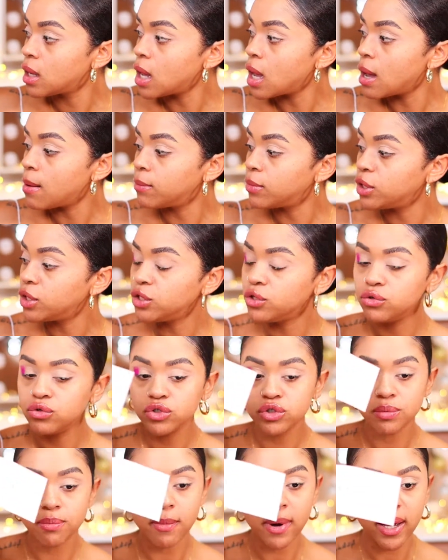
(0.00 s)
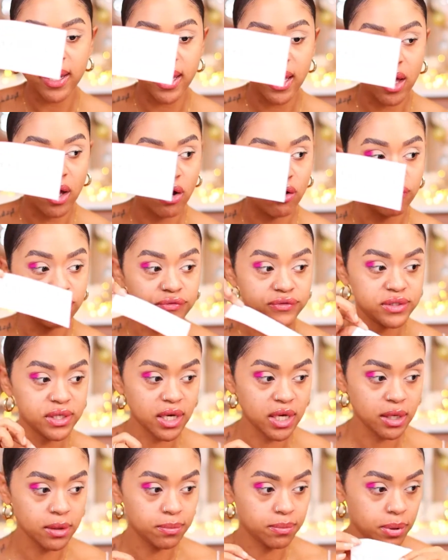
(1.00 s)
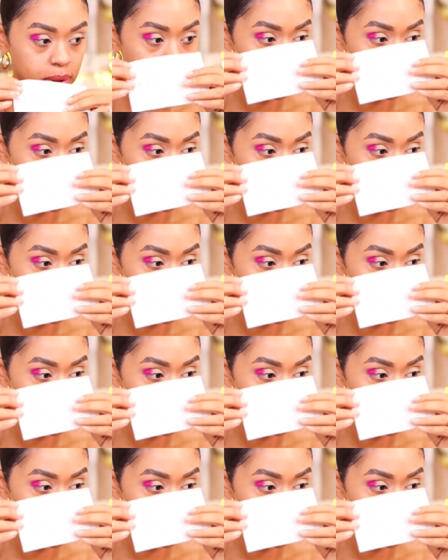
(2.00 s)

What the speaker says: I'm gonna use my e.l.f. tape.